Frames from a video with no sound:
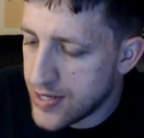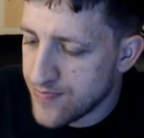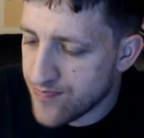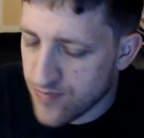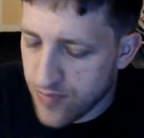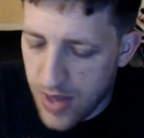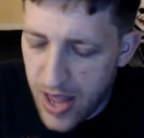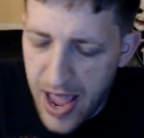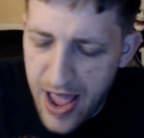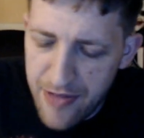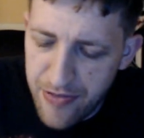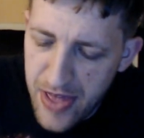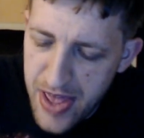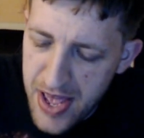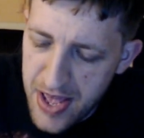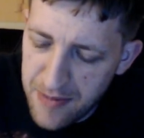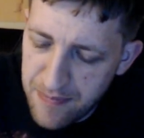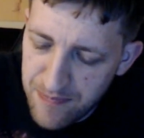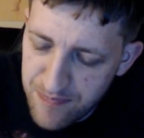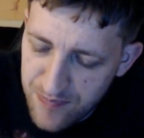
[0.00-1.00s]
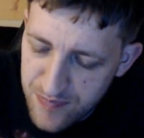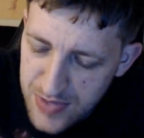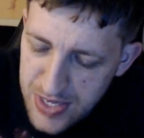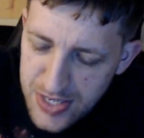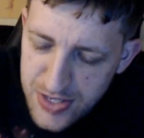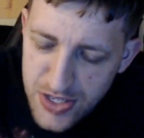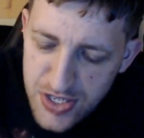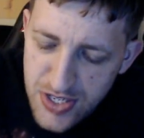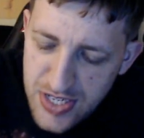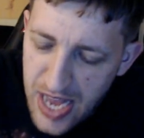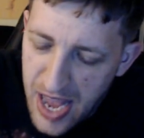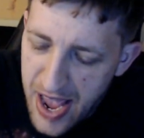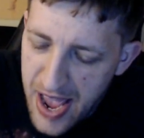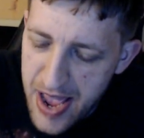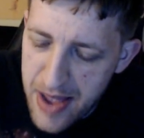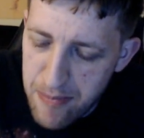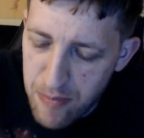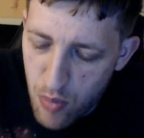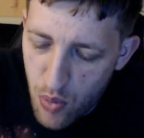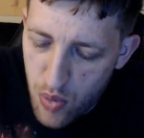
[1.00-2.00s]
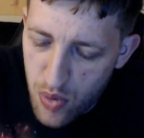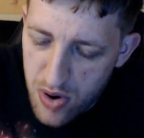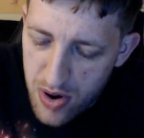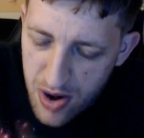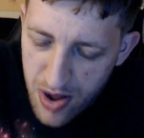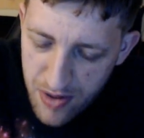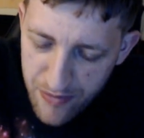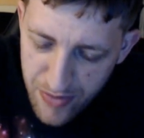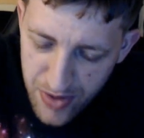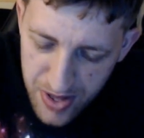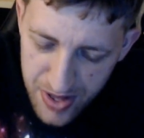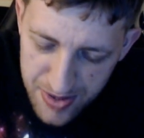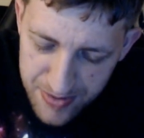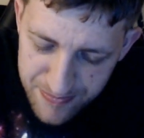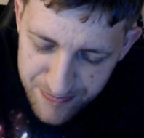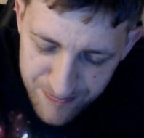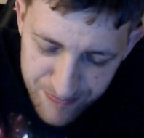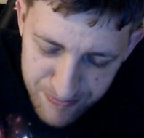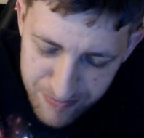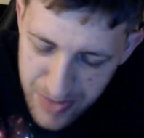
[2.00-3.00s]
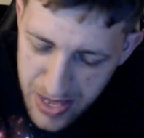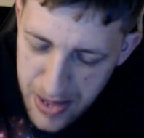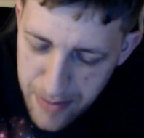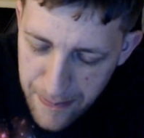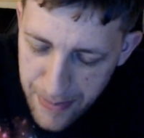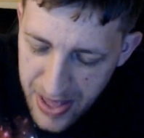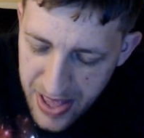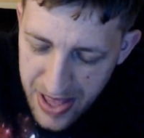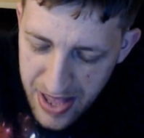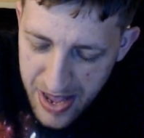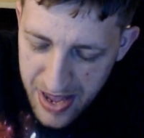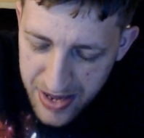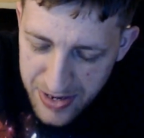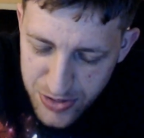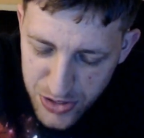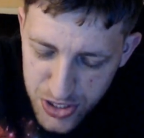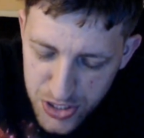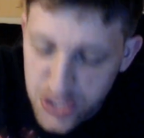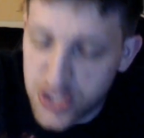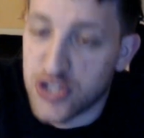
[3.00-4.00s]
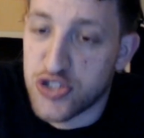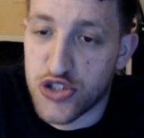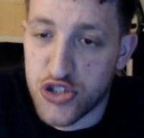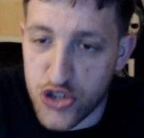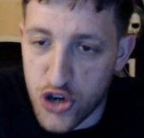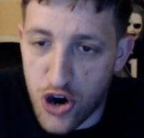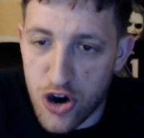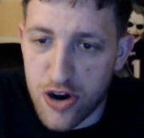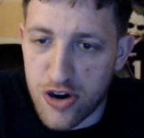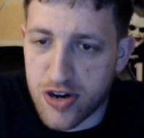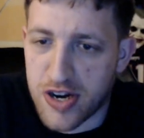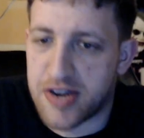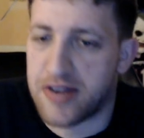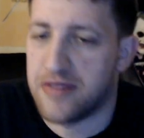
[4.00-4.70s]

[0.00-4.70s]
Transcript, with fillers: And then this is a more of a me being just a jerk.